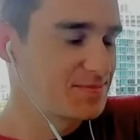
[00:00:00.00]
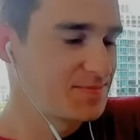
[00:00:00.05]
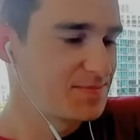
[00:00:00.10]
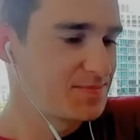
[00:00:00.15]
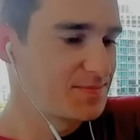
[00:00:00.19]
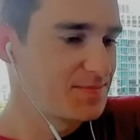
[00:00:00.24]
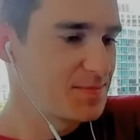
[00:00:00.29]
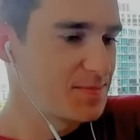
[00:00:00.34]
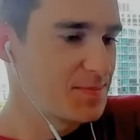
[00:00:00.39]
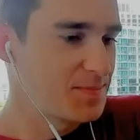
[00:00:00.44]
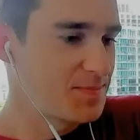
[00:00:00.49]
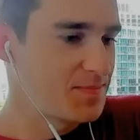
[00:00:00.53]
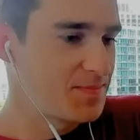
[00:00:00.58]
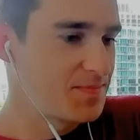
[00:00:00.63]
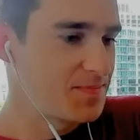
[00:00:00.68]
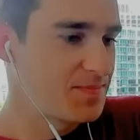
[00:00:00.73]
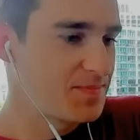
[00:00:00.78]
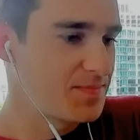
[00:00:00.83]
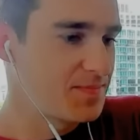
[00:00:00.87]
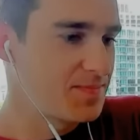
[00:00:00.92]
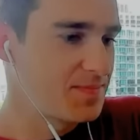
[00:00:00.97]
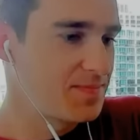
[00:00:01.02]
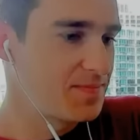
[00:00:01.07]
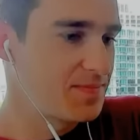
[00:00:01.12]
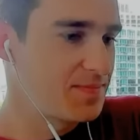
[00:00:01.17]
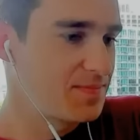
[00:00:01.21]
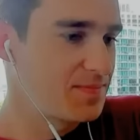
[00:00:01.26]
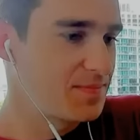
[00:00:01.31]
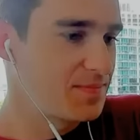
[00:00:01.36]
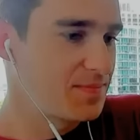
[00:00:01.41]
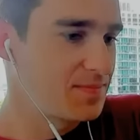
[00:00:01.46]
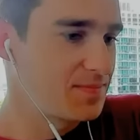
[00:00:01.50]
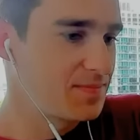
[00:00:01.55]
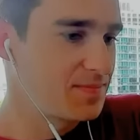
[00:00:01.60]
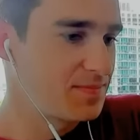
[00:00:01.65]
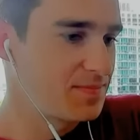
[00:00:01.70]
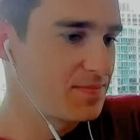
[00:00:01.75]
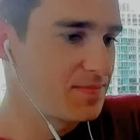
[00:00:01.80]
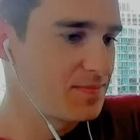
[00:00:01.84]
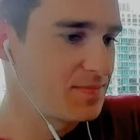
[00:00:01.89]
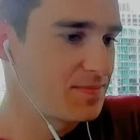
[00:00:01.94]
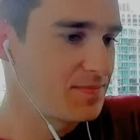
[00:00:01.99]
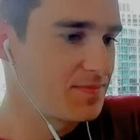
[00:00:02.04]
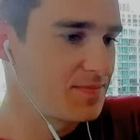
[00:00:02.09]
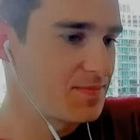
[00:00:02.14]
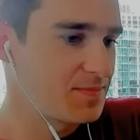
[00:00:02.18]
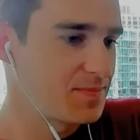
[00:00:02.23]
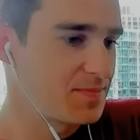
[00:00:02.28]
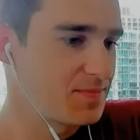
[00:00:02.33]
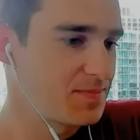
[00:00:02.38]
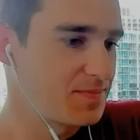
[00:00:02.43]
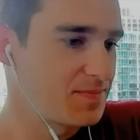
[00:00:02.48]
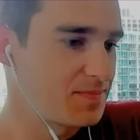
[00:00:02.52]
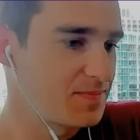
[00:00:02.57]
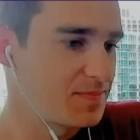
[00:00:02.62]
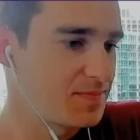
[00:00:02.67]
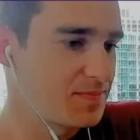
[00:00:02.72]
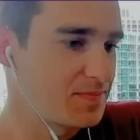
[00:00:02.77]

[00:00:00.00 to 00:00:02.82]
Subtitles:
The person shown says nothing.